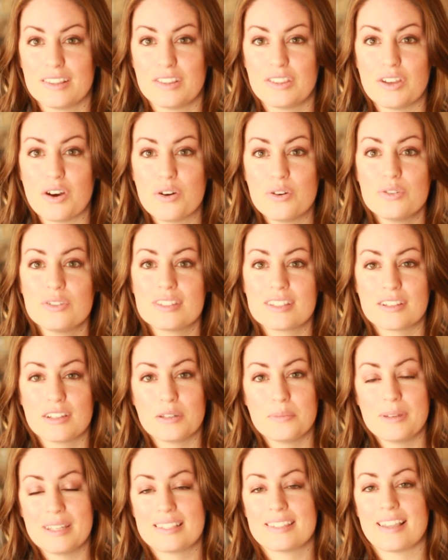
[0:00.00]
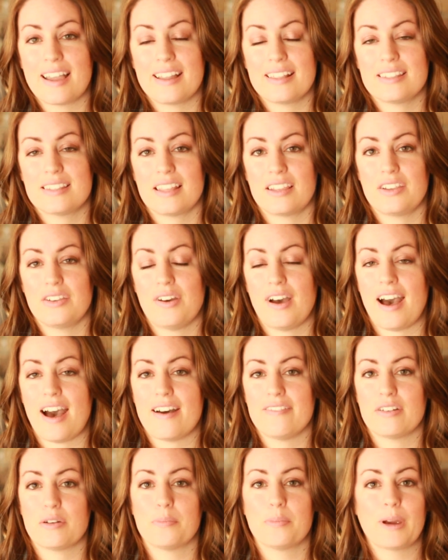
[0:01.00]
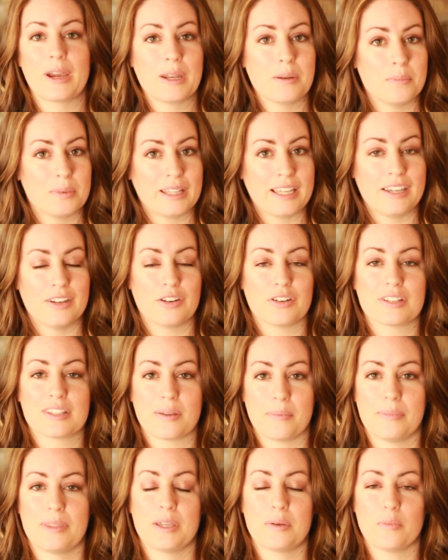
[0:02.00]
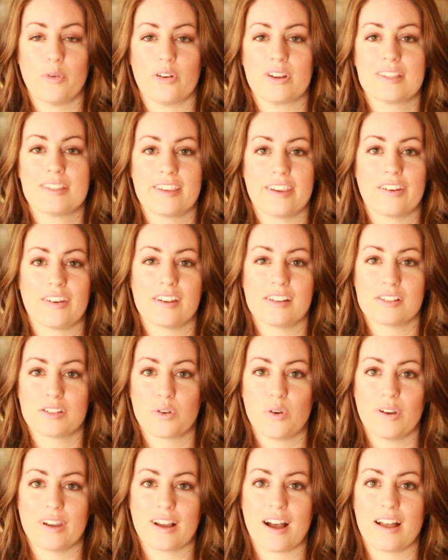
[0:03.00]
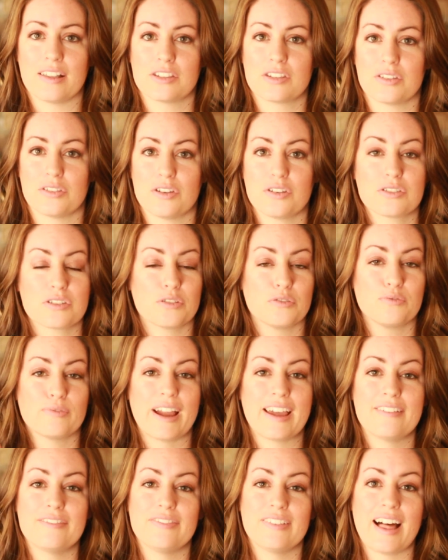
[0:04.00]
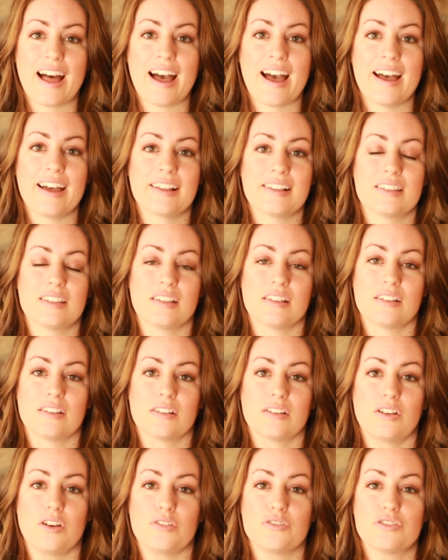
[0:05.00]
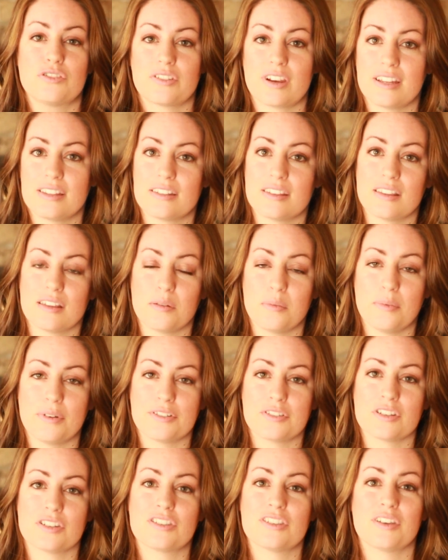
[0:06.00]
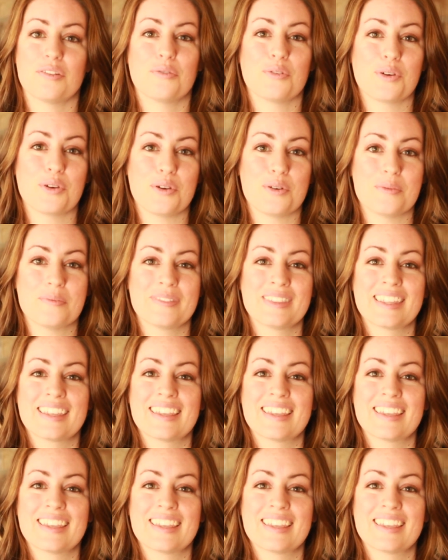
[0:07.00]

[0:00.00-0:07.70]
Those could be signs that you have a brain bleed or something more serious going on. So those are red flags. Go straight to the emergency room.